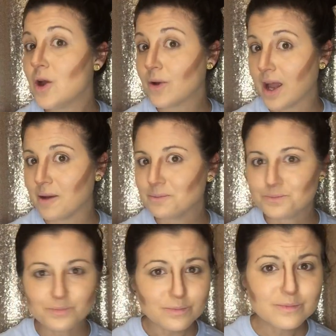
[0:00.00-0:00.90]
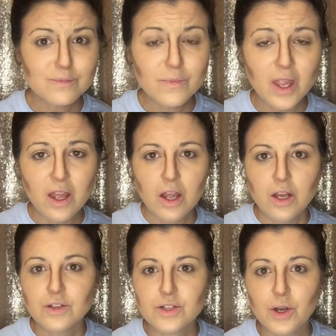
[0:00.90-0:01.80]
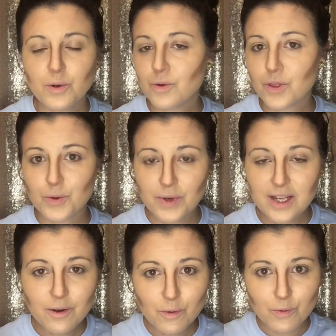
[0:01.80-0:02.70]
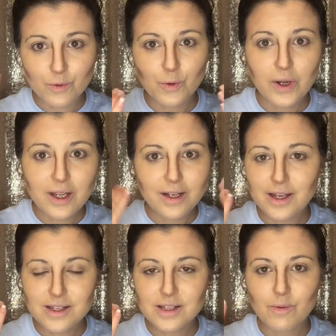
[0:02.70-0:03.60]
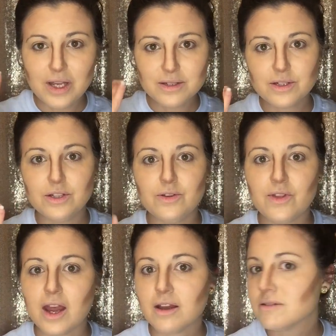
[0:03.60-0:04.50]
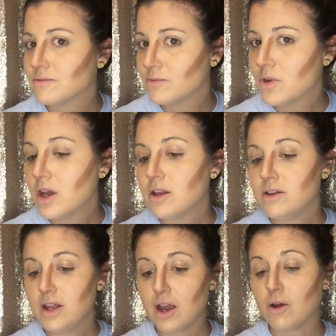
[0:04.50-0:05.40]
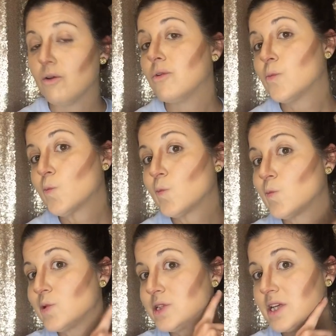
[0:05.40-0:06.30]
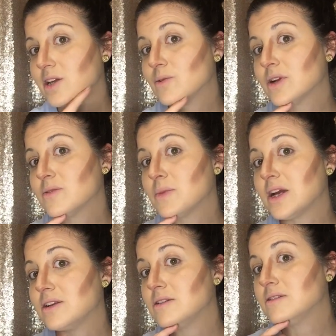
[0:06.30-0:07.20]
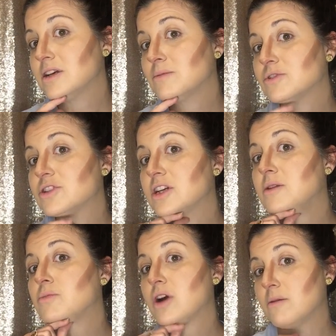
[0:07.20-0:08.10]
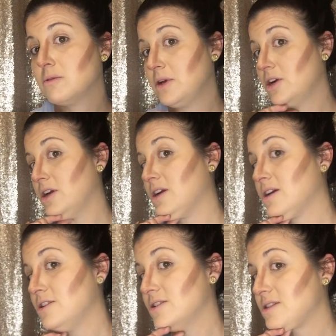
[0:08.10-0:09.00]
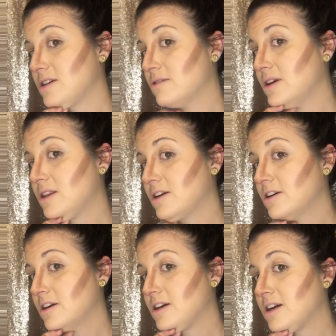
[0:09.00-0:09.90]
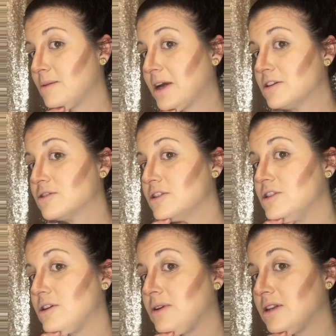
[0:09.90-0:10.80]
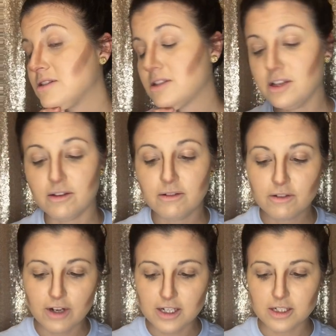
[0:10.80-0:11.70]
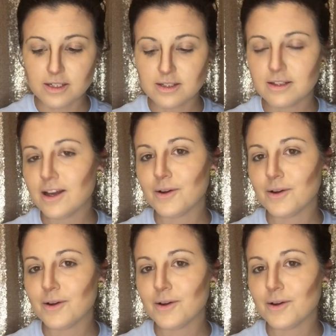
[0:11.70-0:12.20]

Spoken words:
Okay, so 3 quick and easy ways to do that. Now, to get rid of my double chin problem area, can you see it right there? I'm actually showing this to you. Gracious.